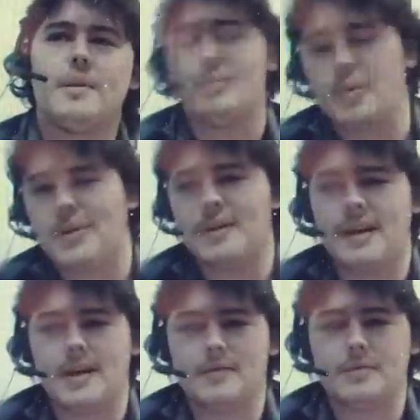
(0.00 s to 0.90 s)
But we did
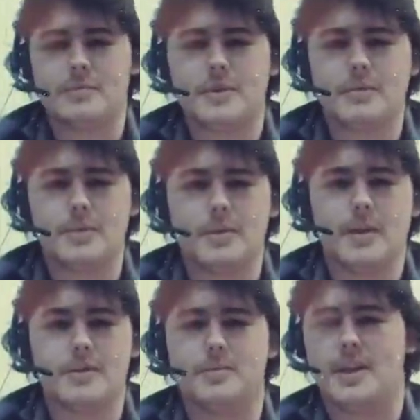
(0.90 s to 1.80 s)
have some turbo
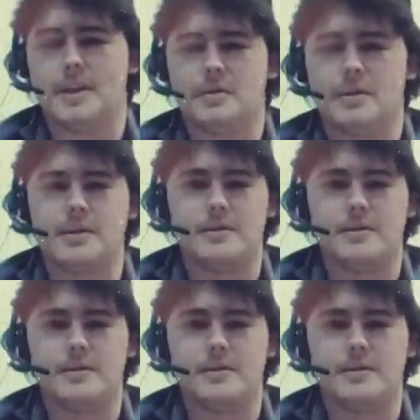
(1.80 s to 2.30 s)
grinds with the HRT